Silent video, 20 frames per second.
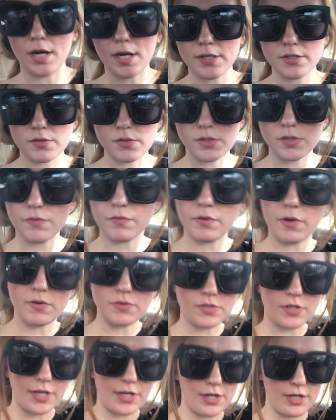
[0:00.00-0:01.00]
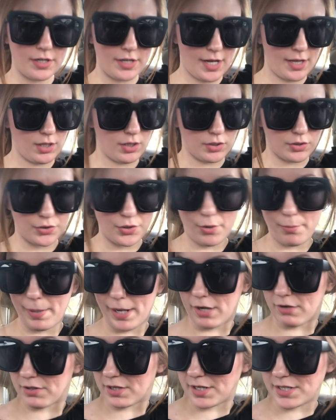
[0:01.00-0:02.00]
right, so it's a few hours later and I look no
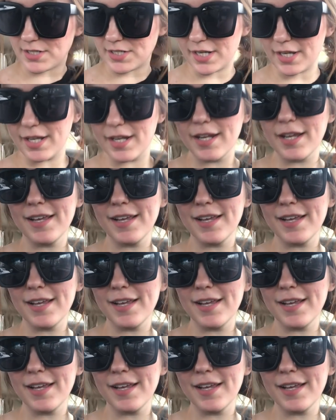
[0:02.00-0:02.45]
better than I did